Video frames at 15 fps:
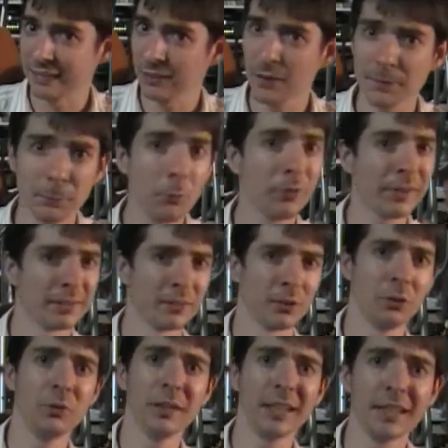this movie in
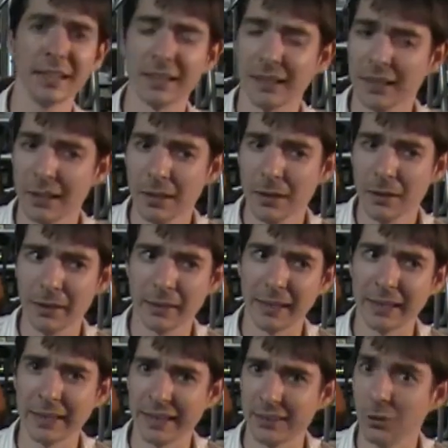2D.
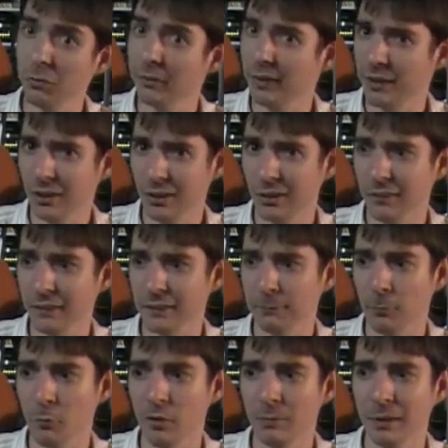I don't recall this
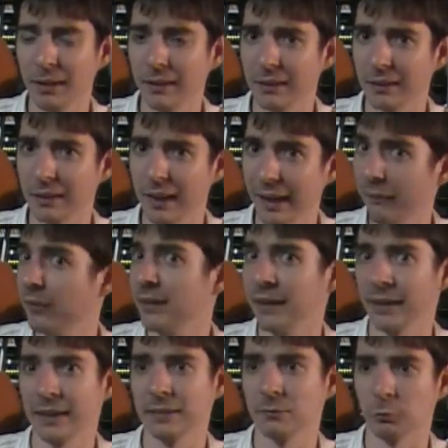movie being
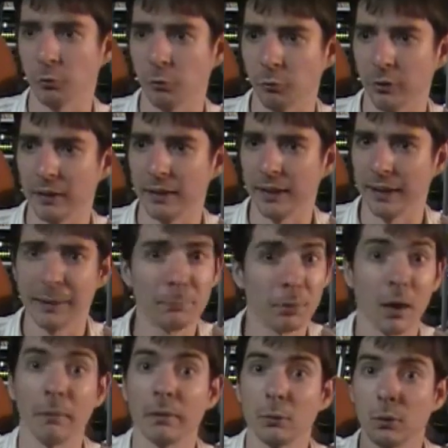advertised for 3D. It
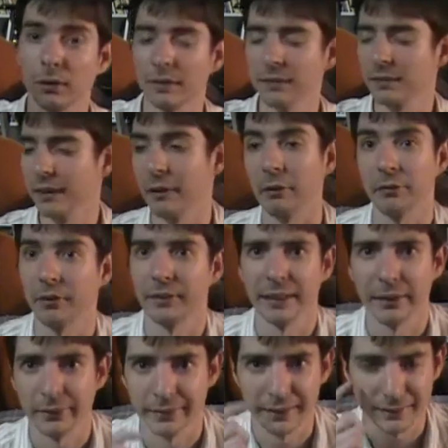probably was. Everything
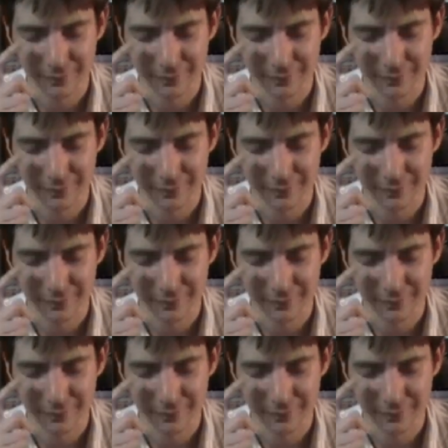nowadays